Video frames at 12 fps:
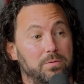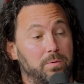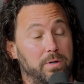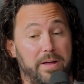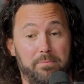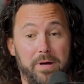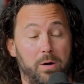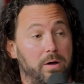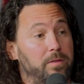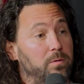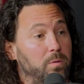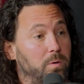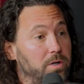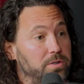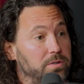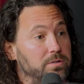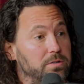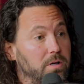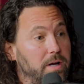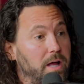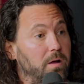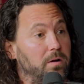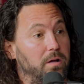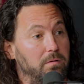We could have bioethical questions on
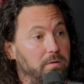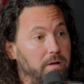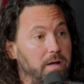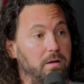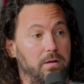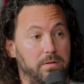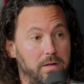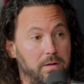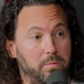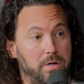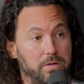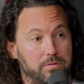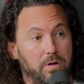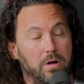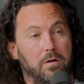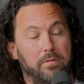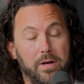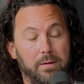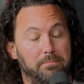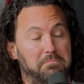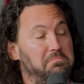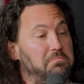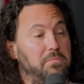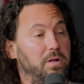how we need to solve. And
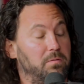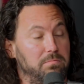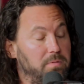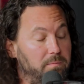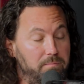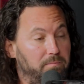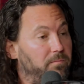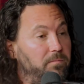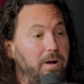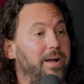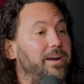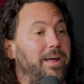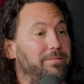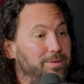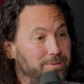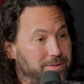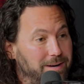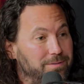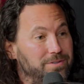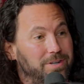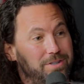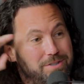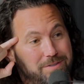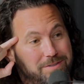I'm fine having those
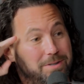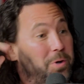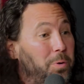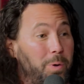conversations.